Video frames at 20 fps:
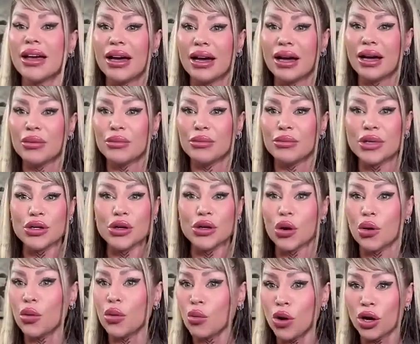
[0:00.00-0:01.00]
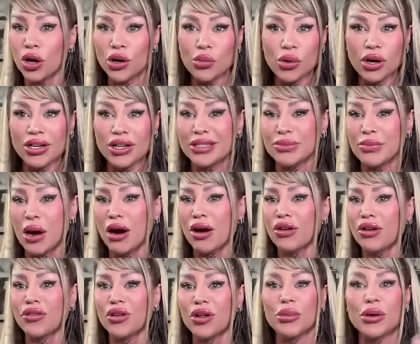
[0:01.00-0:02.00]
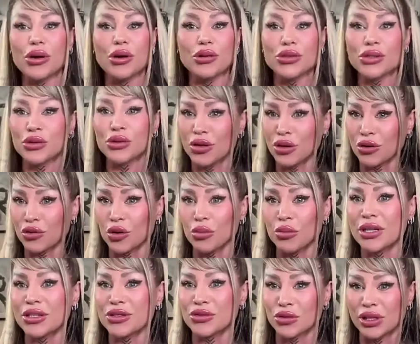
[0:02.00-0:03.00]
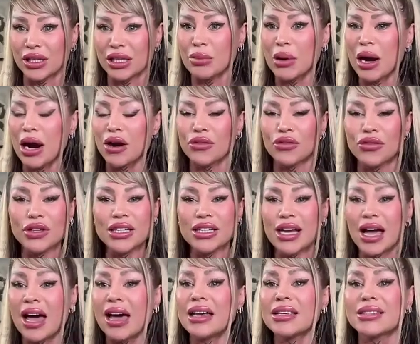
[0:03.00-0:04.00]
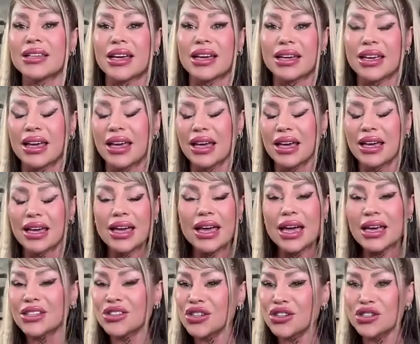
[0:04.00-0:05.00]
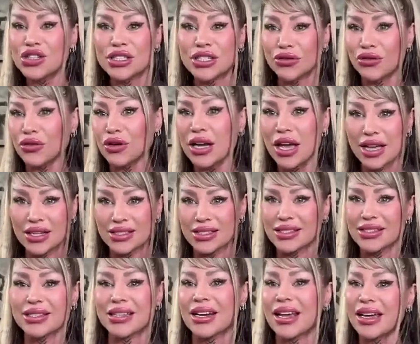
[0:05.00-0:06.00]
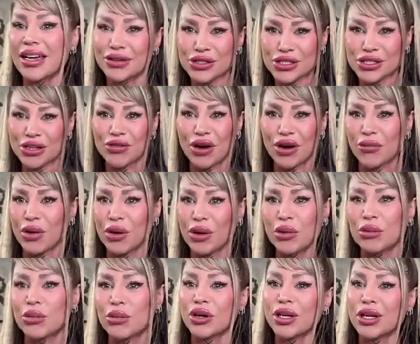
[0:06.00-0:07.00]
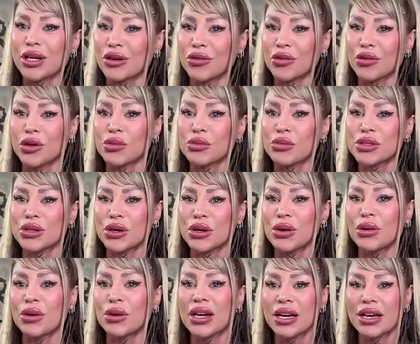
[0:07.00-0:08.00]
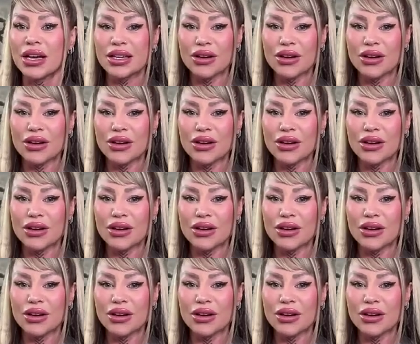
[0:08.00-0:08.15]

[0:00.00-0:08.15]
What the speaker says: One-on-one is powerful, but also the group is really powerful, and it has such a different essence and energy, right, when we work in groups. So